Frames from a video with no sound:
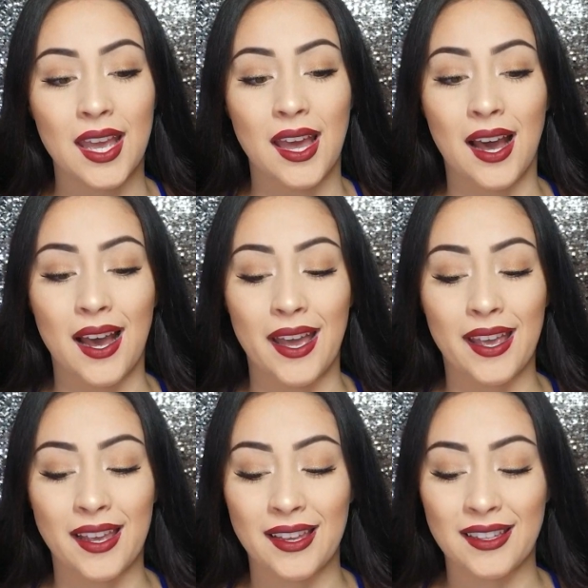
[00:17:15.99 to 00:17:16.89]

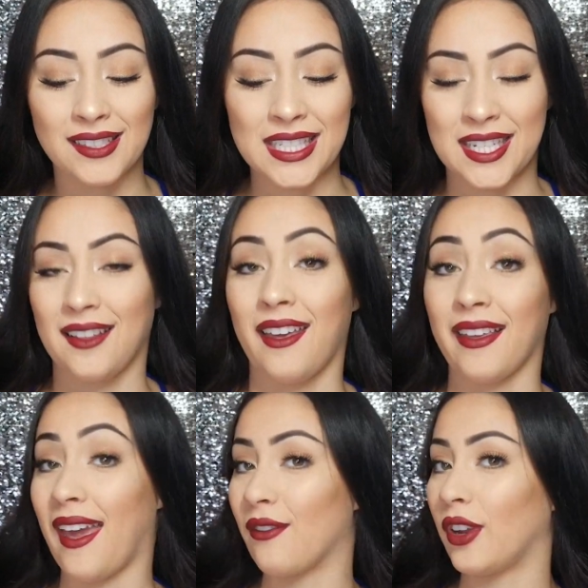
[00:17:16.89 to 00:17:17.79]
I didn't like
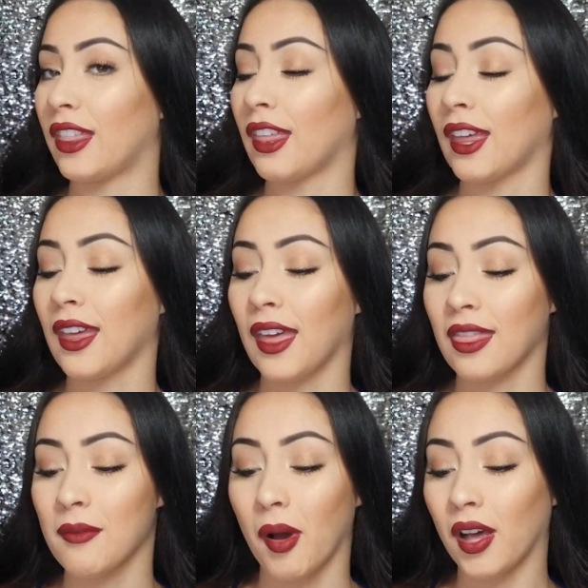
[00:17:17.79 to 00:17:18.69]
everything in
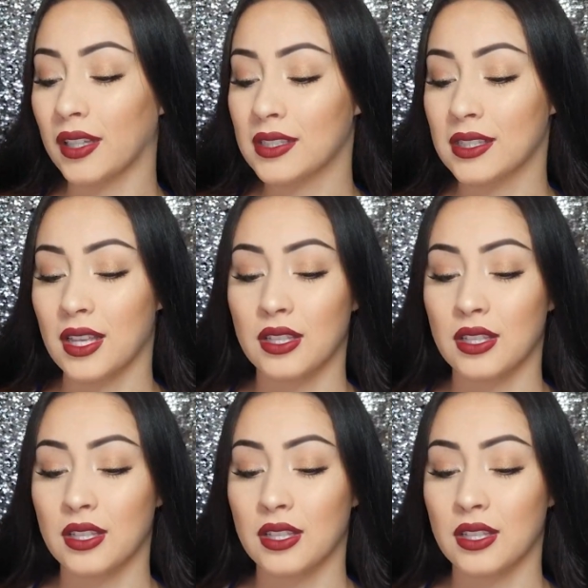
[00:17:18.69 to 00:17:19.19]
the box.